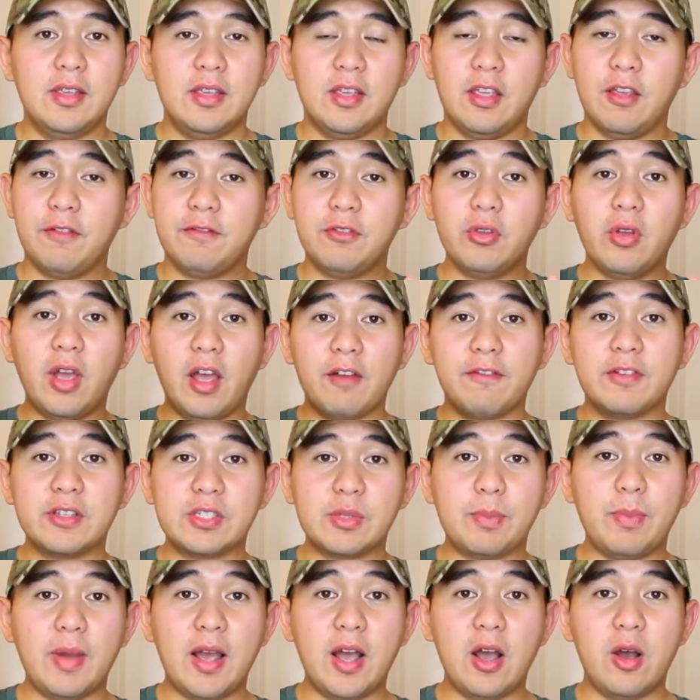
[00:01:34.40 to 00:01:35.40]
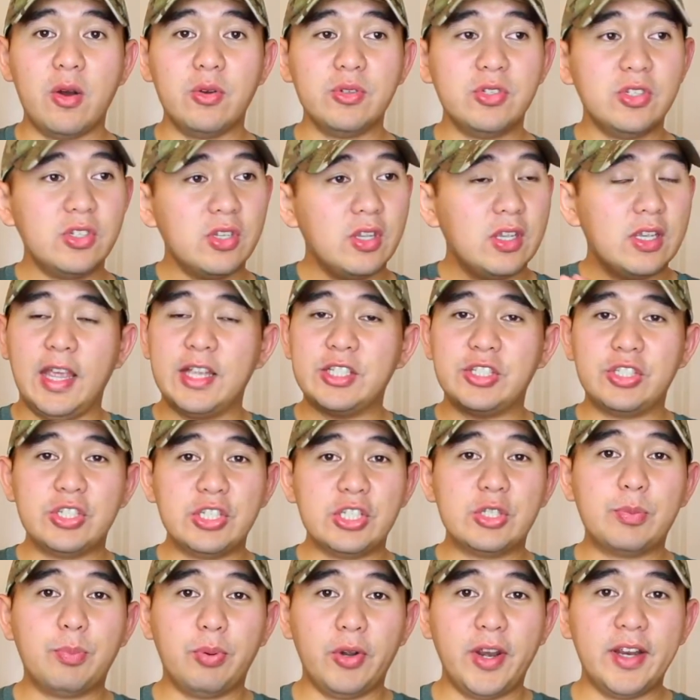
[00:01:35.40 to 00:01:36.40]
If you have a spouse and
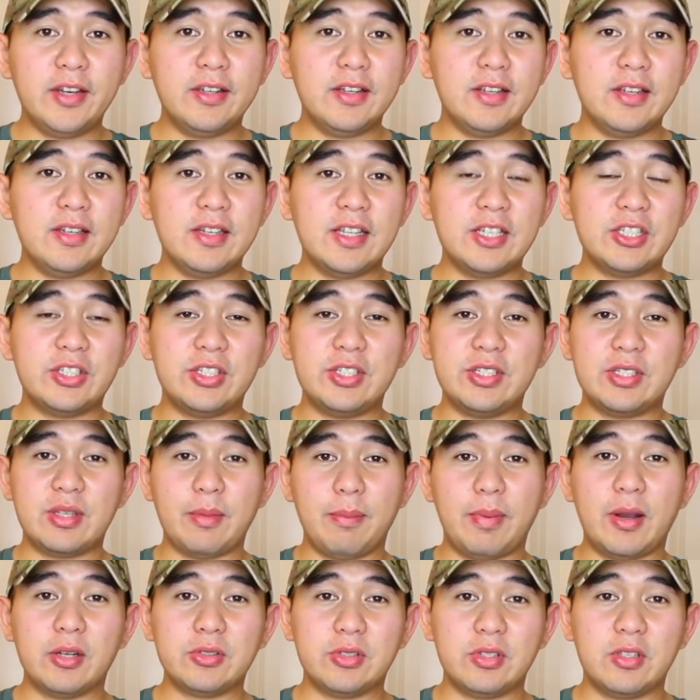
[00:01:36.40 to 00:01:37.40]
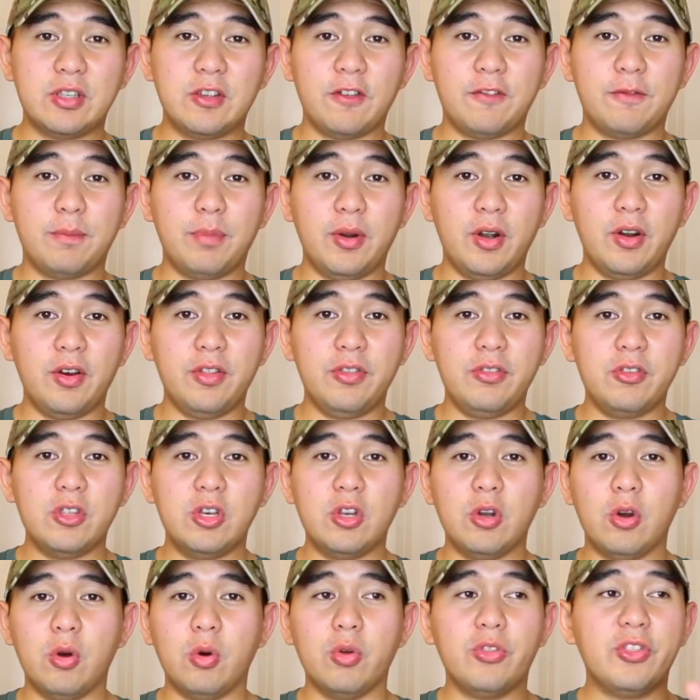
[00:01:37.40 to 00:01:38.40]
she's pregnant and she's about to give birth, you
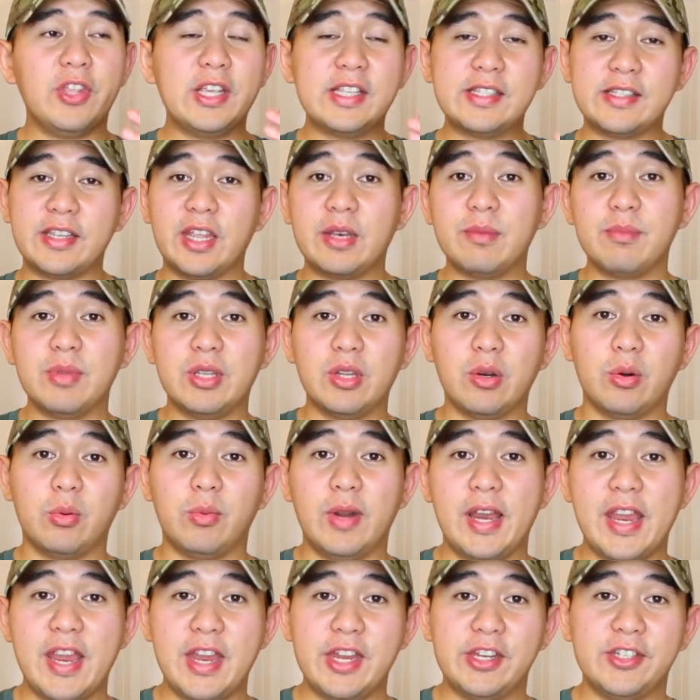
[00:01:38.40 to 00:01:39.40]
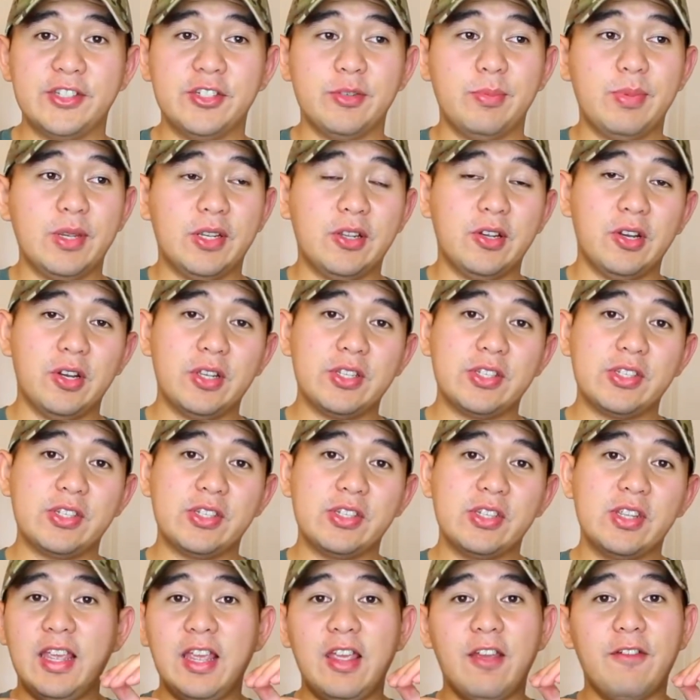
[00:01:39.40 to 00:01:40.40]
know, things can be arranged,
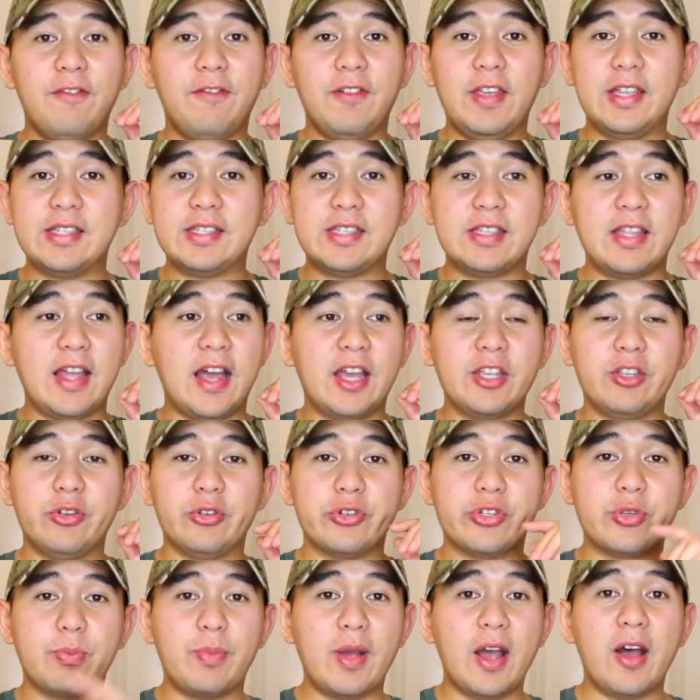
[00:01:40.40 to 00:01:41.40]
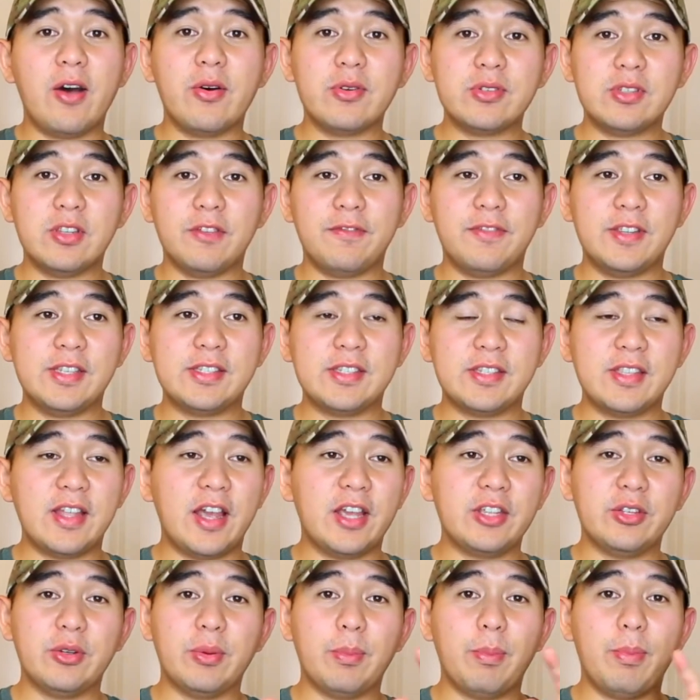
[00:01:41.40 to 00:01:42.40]
because if it's not your spouse, if it's
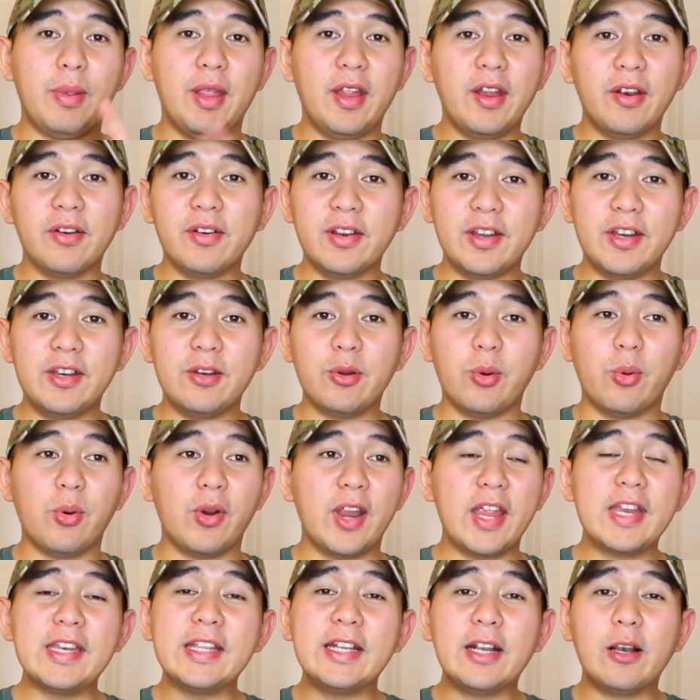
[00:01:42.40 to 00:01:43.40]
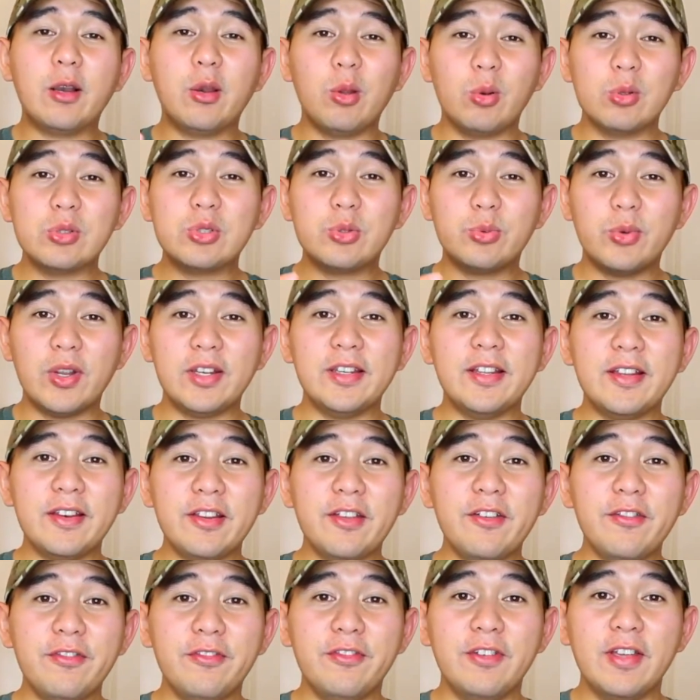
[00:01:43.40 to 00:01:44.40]
not your parent or any close
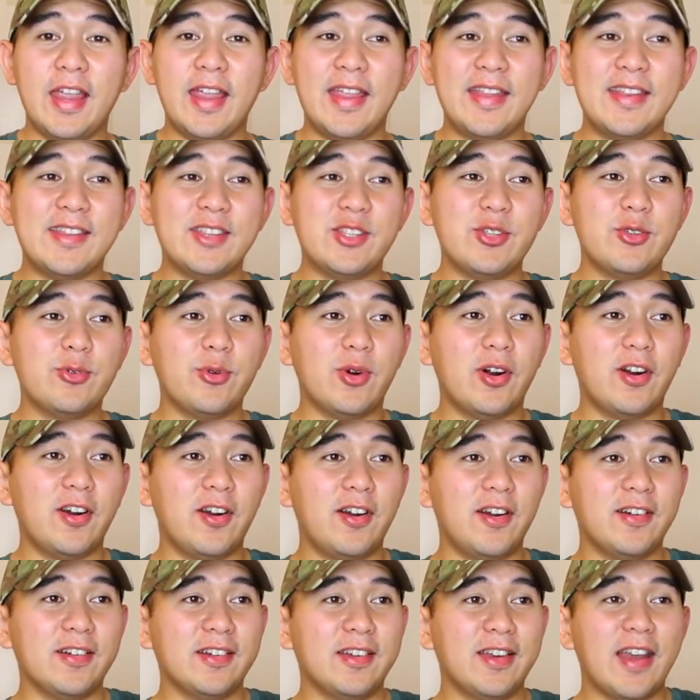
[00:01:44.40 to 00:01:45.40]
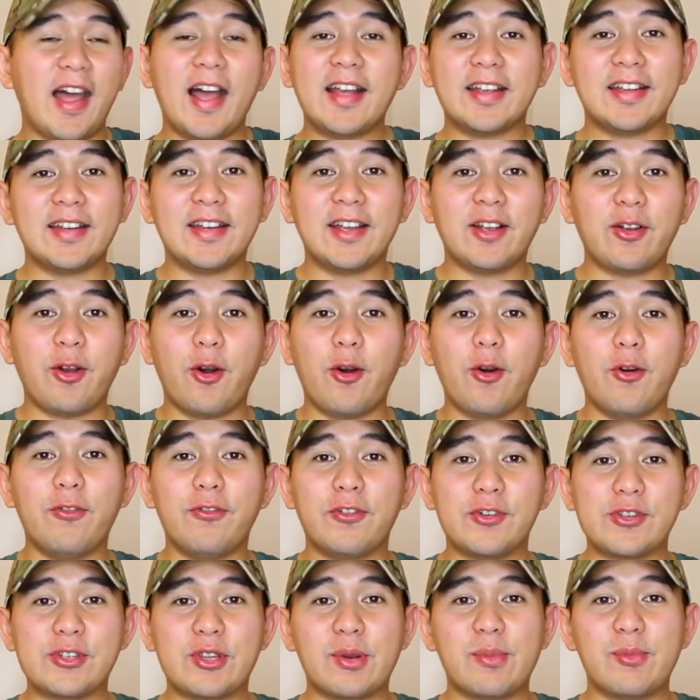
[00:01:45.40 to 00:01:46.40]
relative, and you are not gonna go
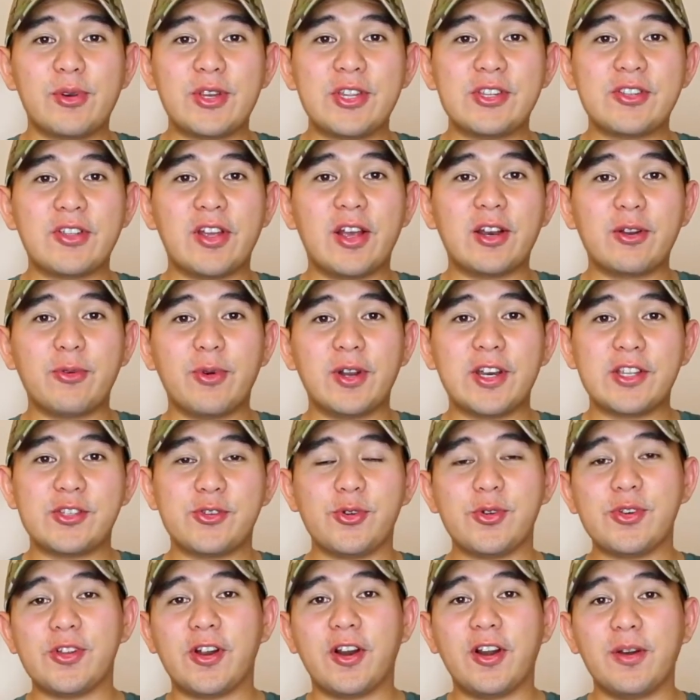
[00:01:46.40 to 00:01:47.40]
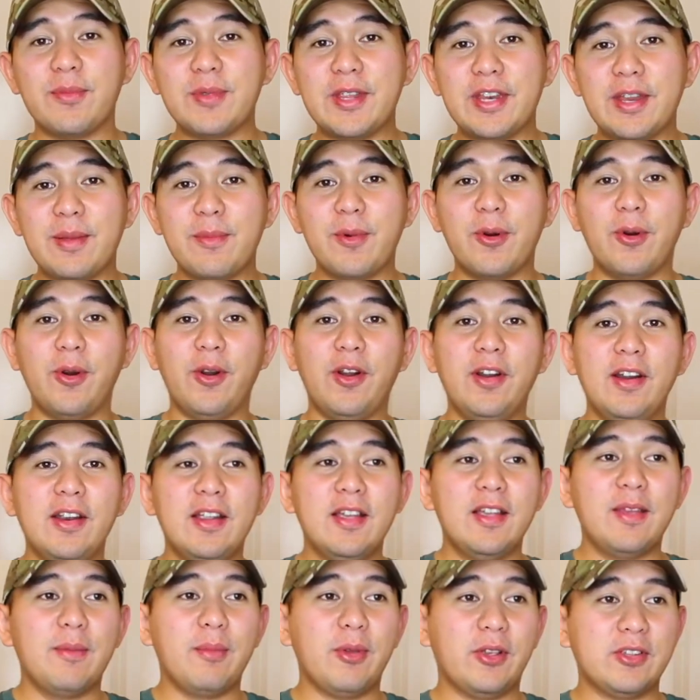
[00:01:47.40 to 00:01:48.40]
for some reason, I don't wanna join the Army anymore
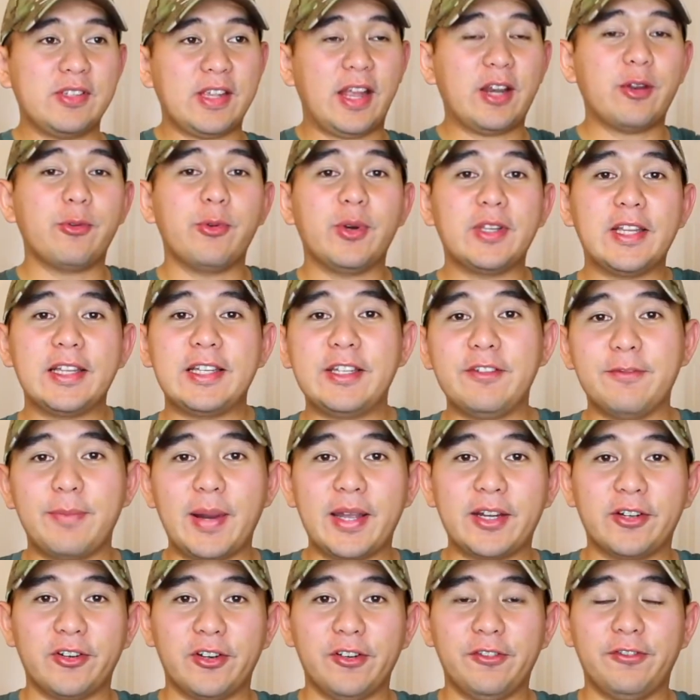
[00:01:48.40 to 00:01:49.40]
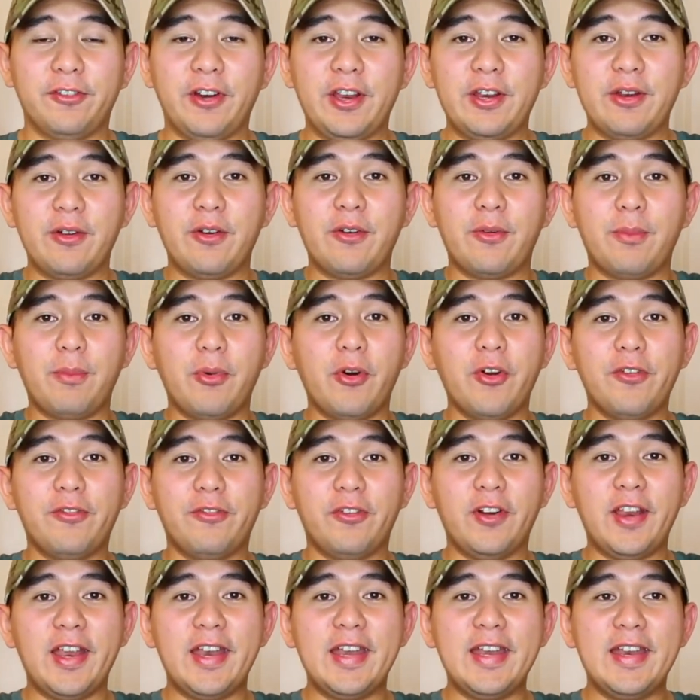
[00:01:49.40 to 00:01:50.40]
because I don't wanna leave my girlfriend or
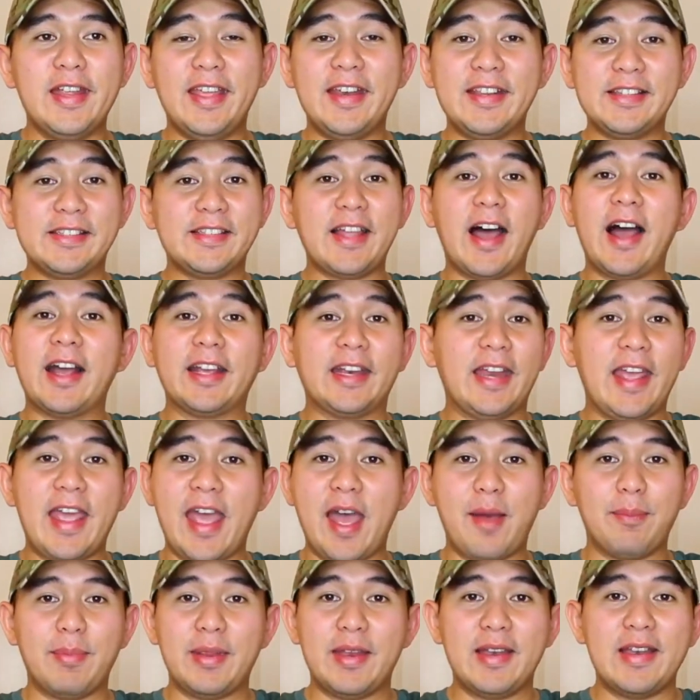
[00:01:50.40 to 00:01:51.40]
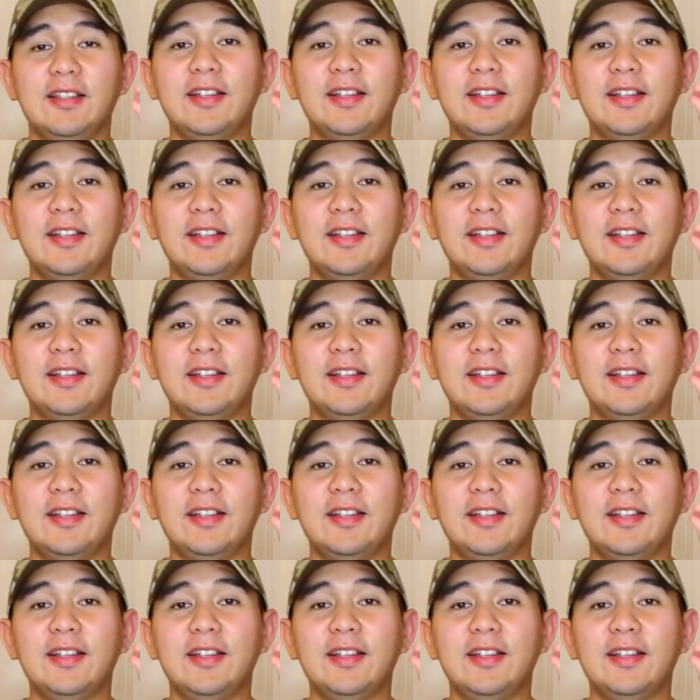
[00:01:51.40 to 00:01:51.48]
boyfriend, it is not gonna happen.